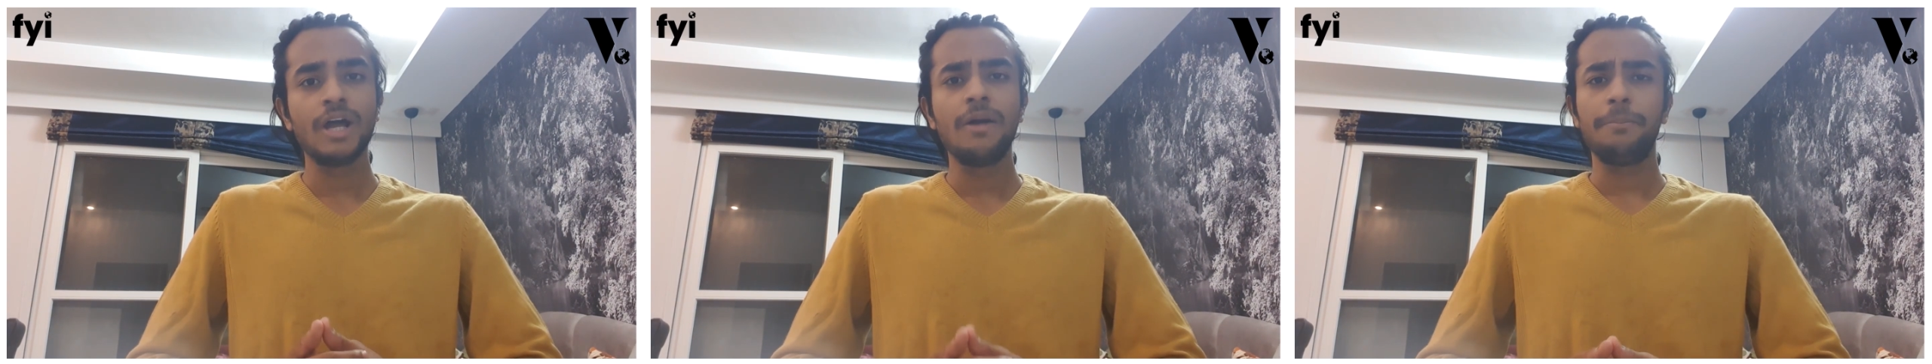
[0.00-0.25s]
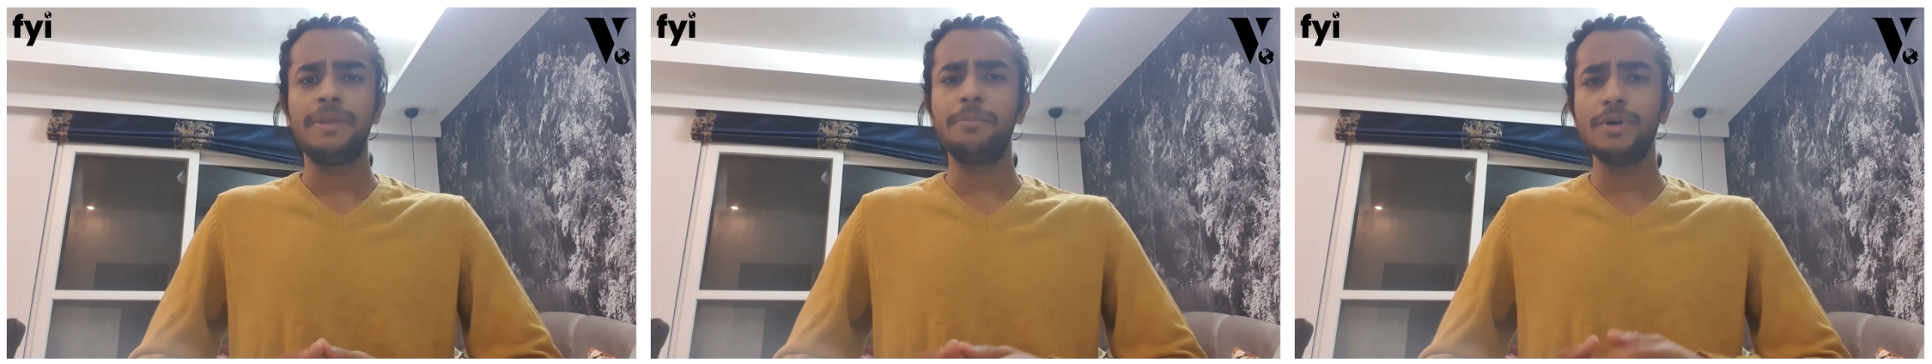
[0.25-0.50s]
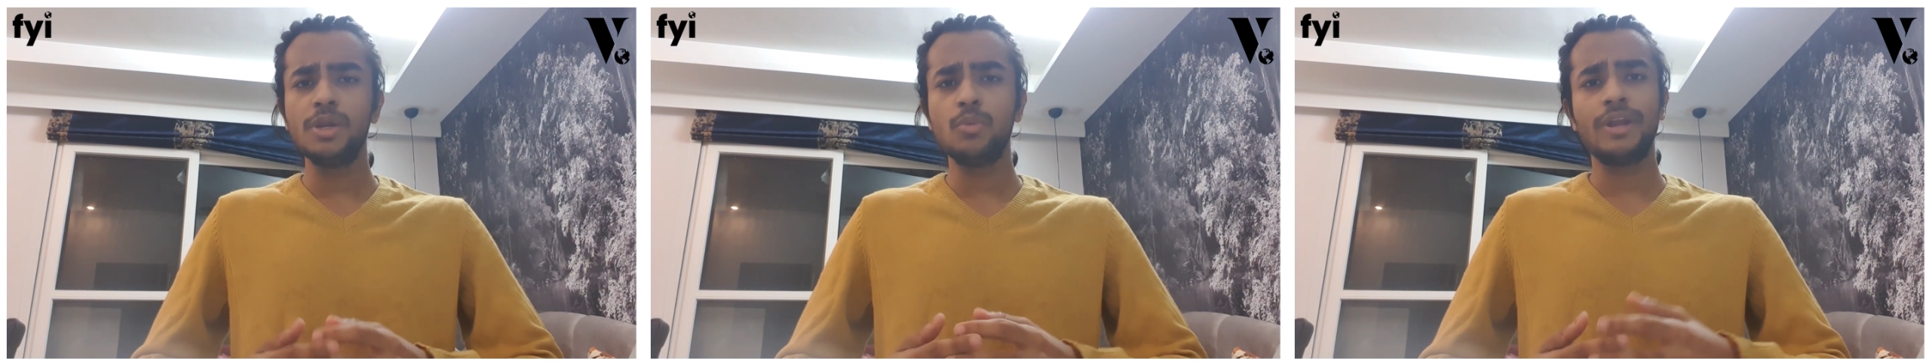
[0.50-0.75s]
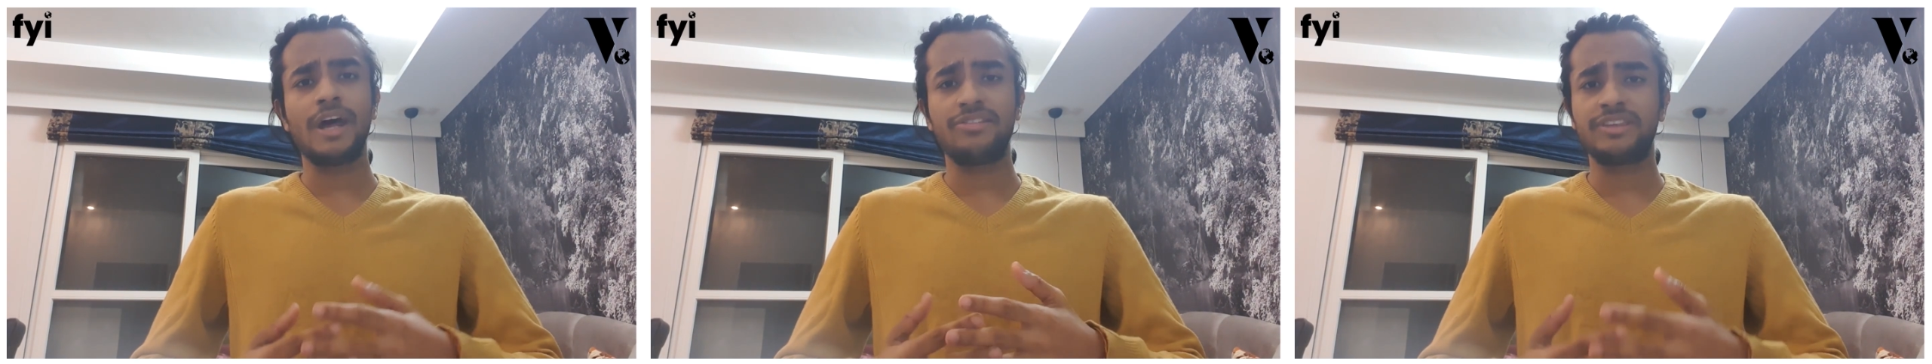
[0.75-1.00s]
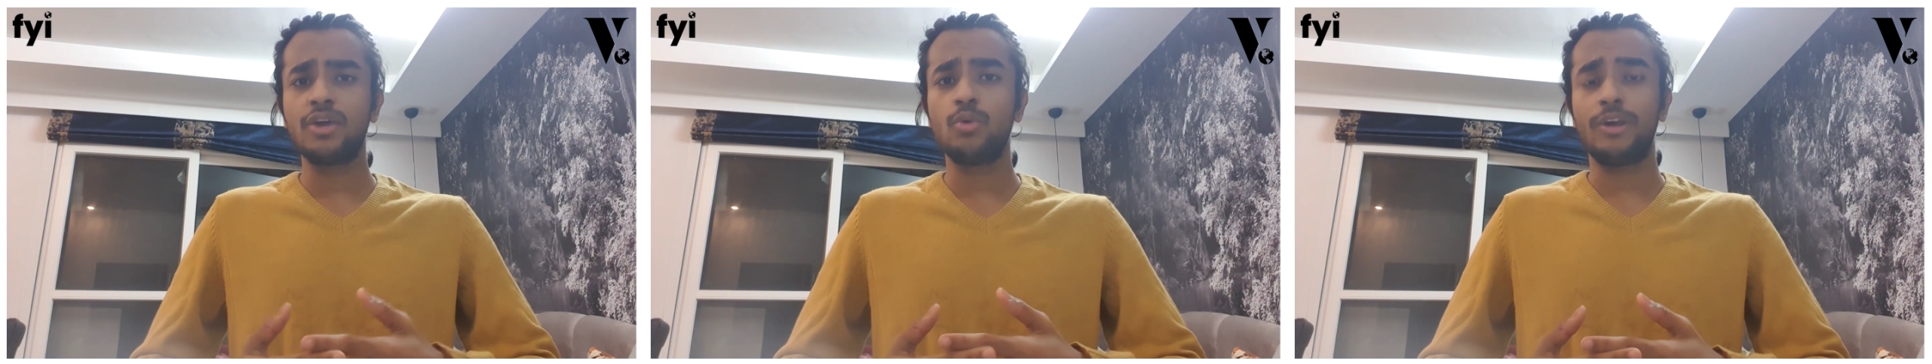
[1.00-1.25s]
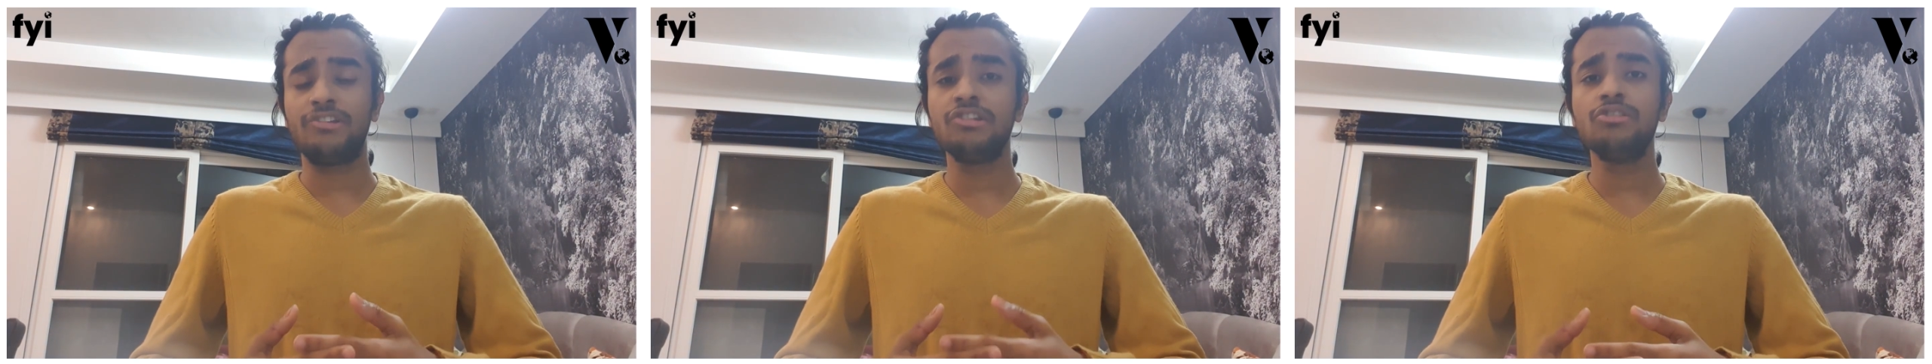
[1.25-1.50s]
People were asking
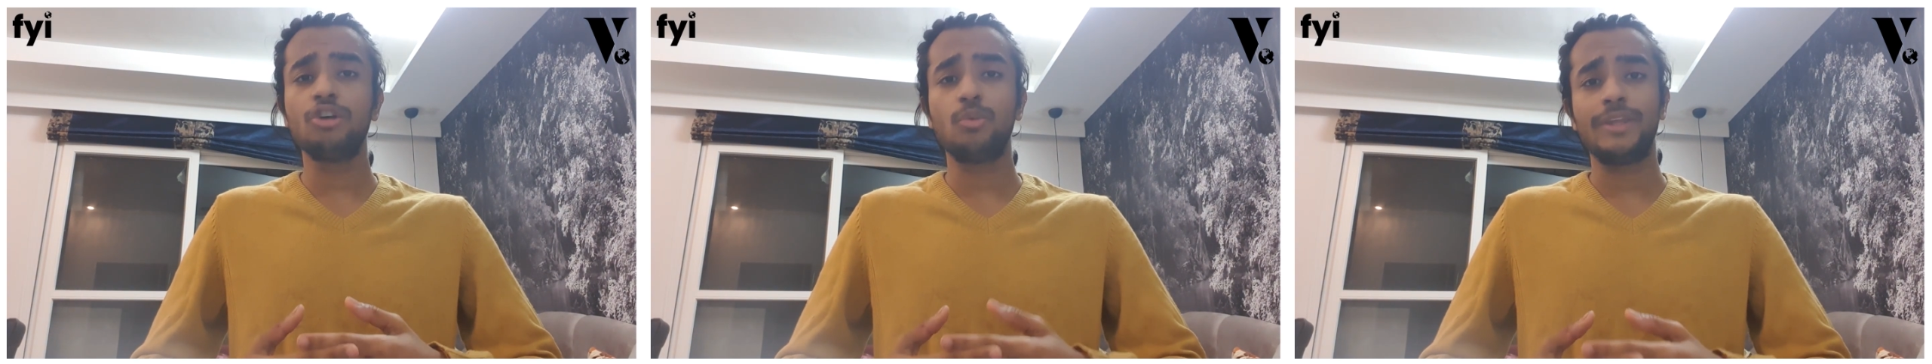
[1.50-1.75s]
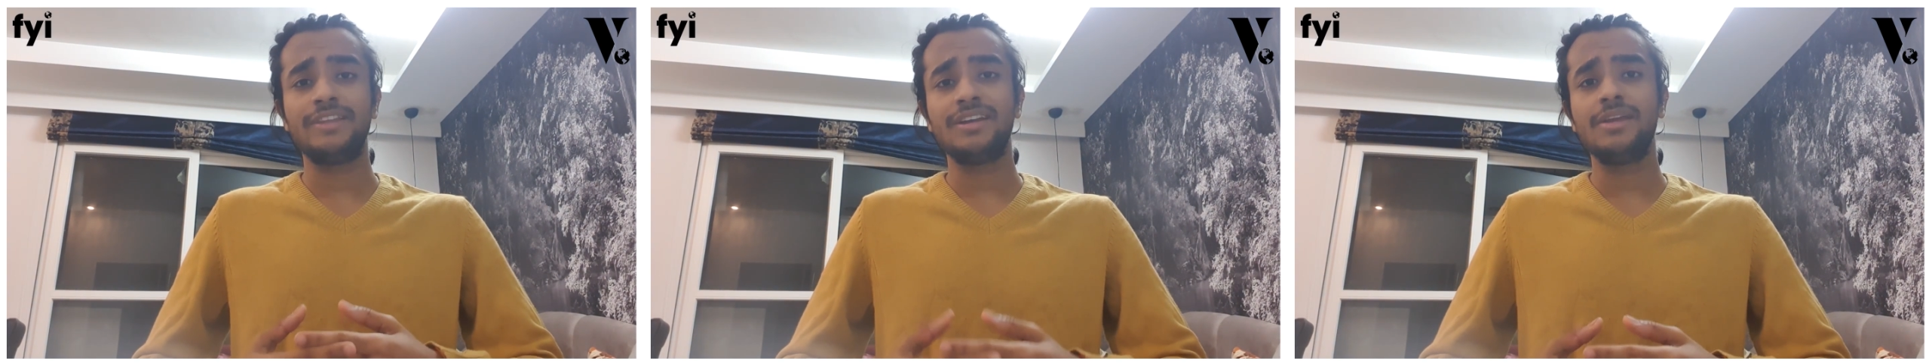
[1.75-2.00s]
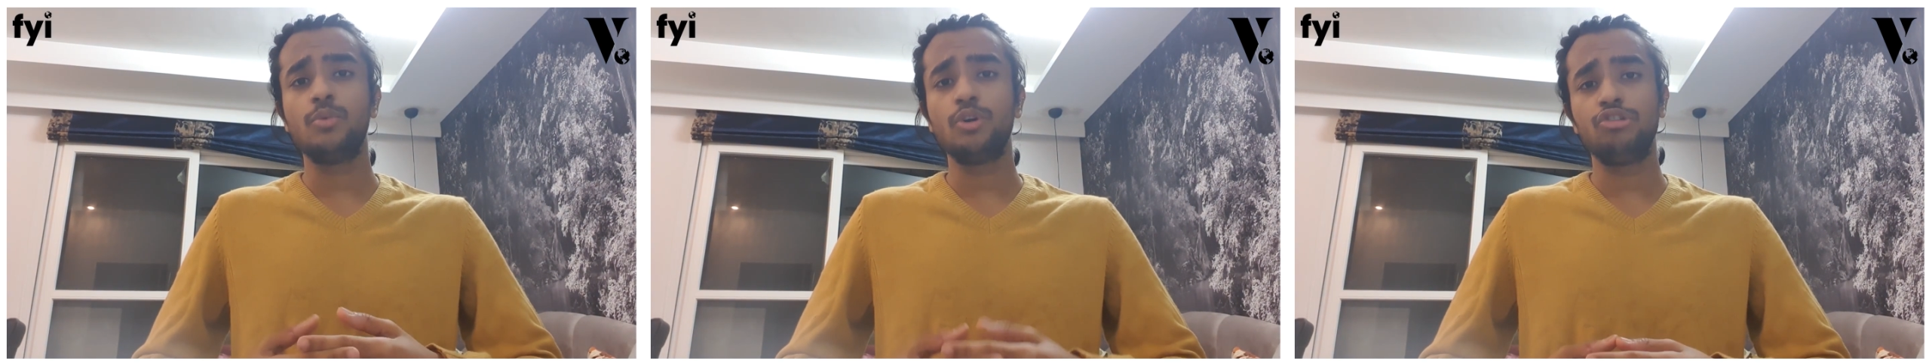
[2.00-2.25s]
questions on whether he would